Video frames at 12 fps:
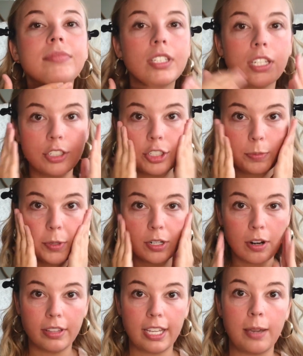and just put it
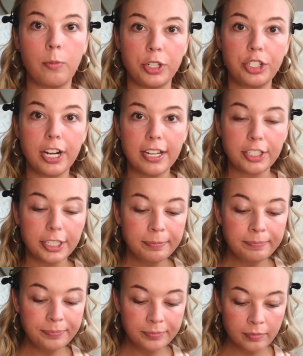on like a moisturizer.
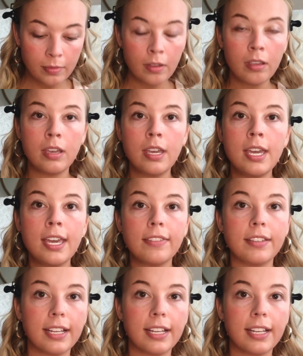The